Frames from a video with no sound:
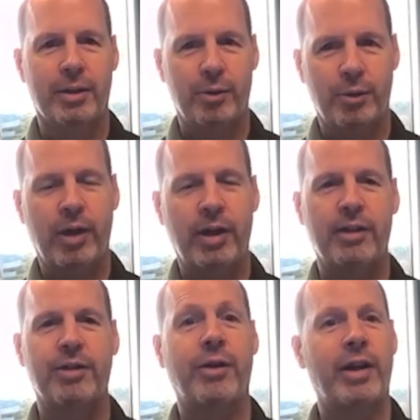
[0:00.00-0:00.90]
We're running
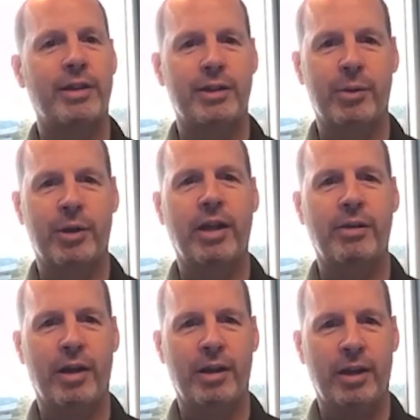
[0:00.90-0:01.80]
as fast as we can
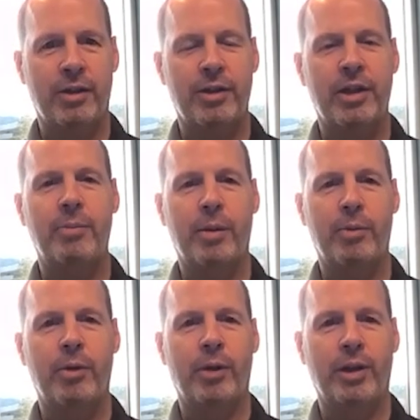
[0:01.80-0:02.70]
right now to keep up
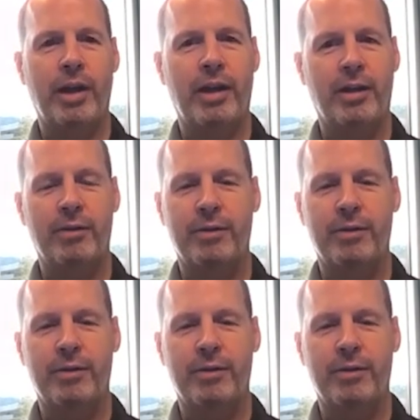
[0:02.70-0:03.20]
what we have.